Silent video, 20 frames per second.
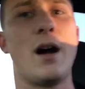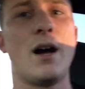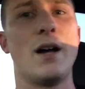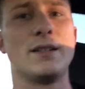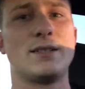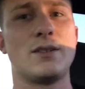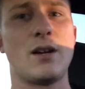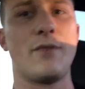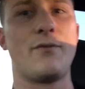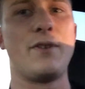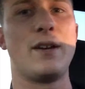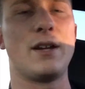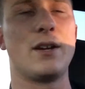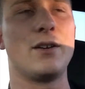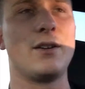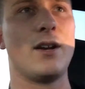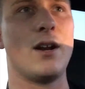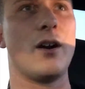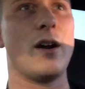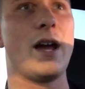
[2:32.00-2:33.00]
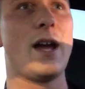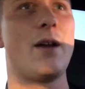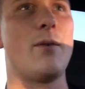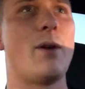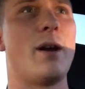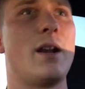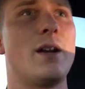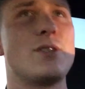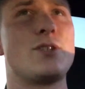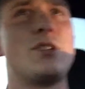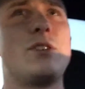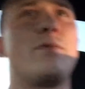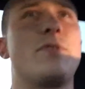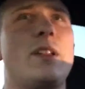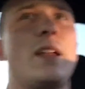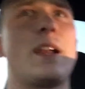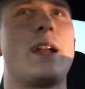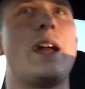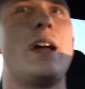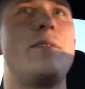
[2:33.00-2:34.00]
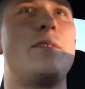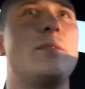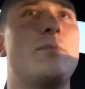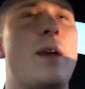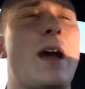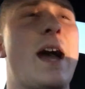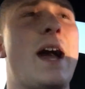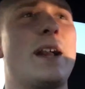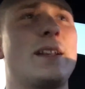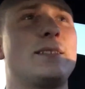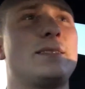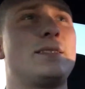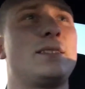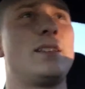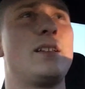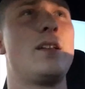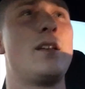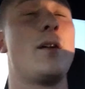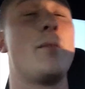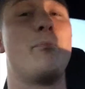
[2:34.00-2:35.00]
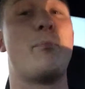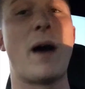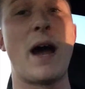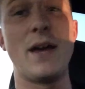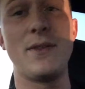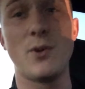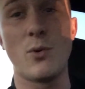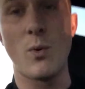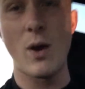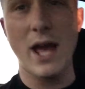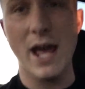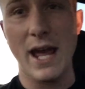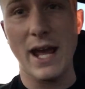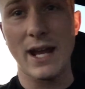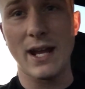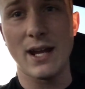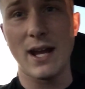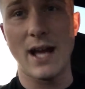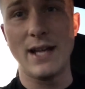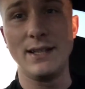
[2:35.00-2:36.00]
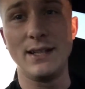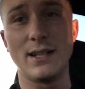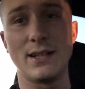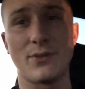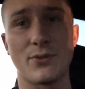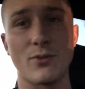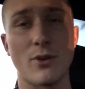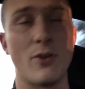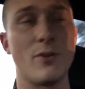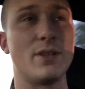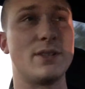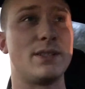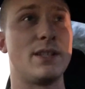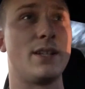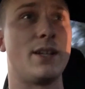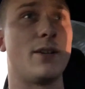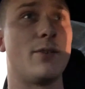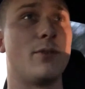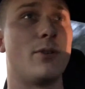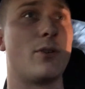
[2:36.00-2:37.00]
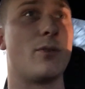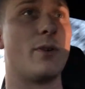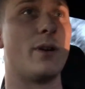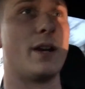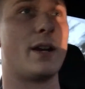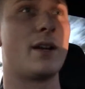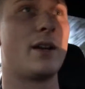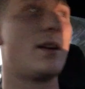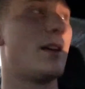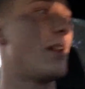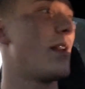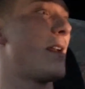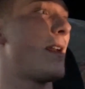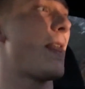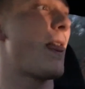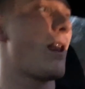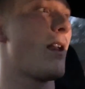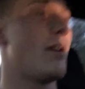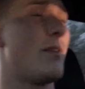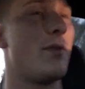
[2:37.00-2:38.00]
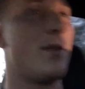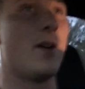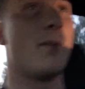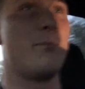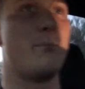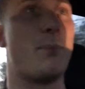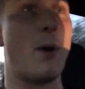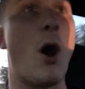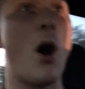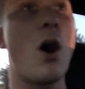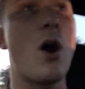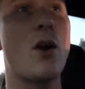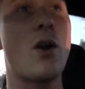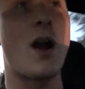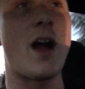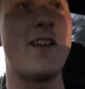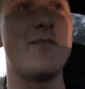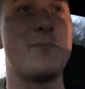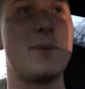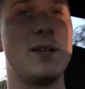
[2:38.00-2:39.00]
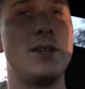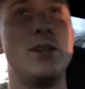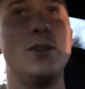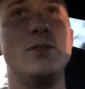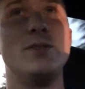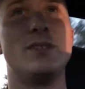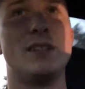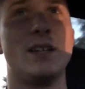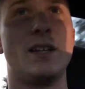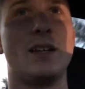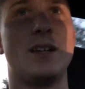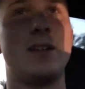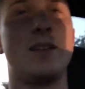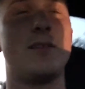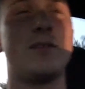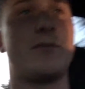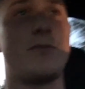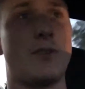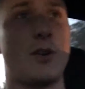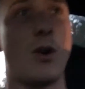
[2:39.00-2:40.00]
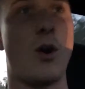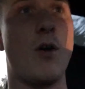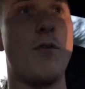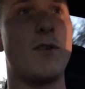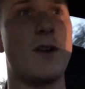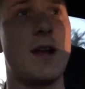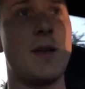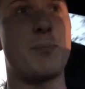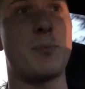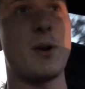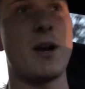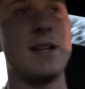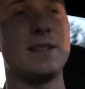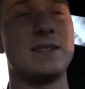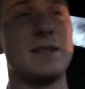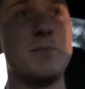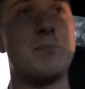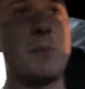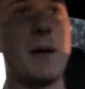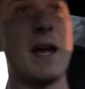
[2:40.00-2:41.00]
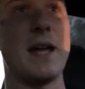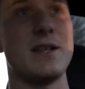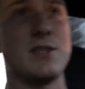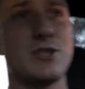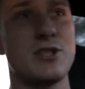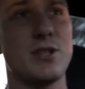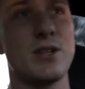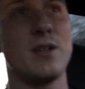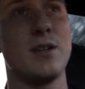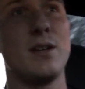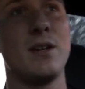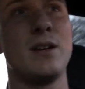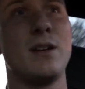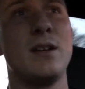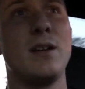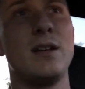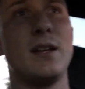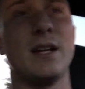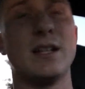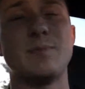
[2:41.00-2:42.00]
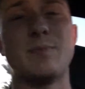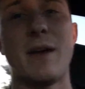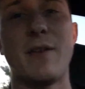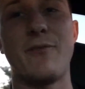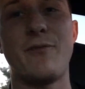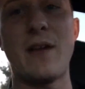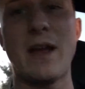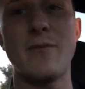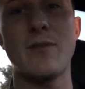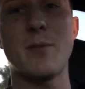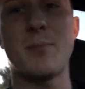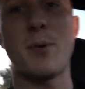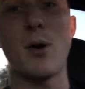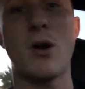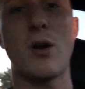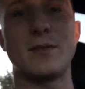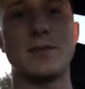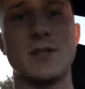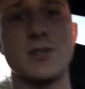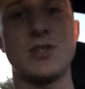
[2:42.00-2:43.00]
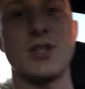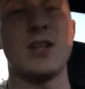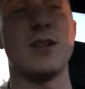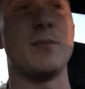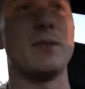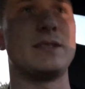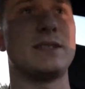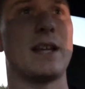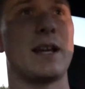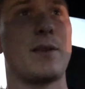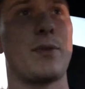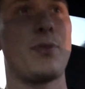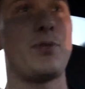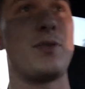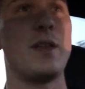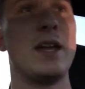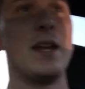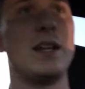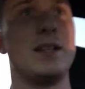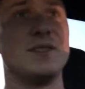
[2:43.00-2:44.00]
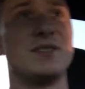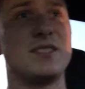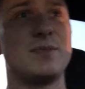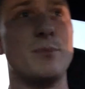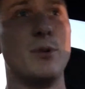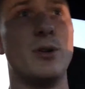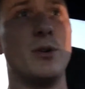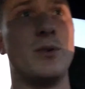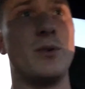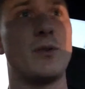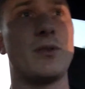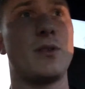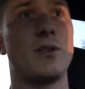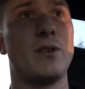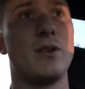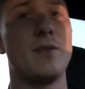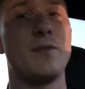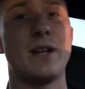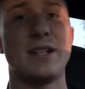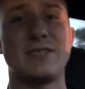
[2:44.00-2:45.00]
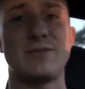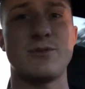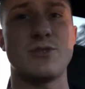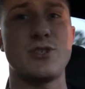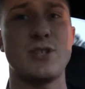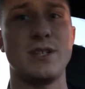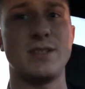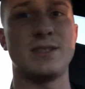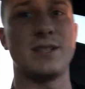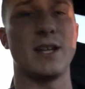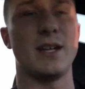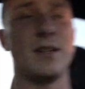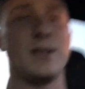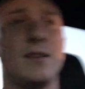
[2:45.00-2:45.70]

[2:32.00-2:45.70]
So I figured, hey, why not shoot for like a heavy max? By the way, I need to throw this in here real quick. The bar I've been using for overhead press and bench is my favorite bar at the gym. It's like thin and smooth. That's what she said.